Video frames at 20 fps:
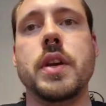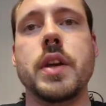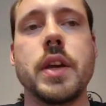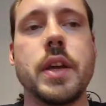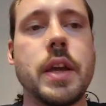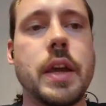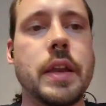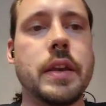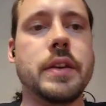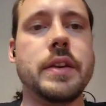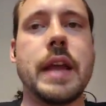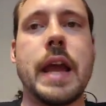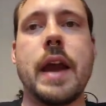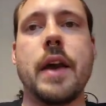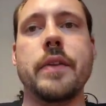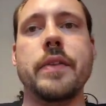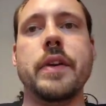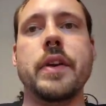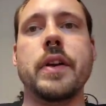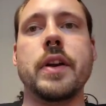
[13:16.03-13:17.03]
Getting
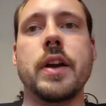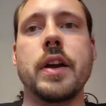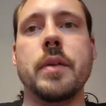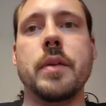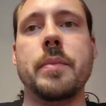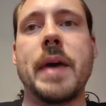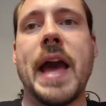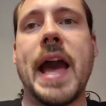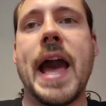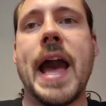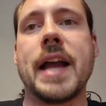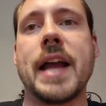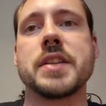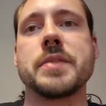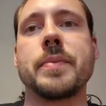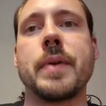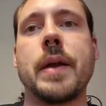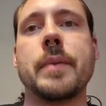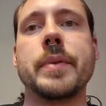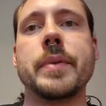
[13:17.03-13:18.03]
down there on packs,
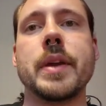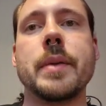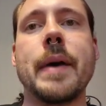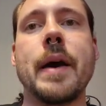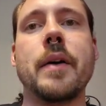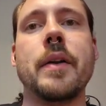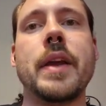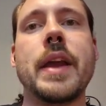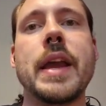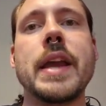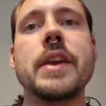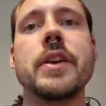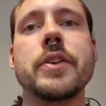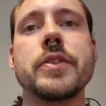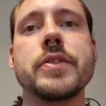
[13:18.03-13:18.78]
probably about 8 or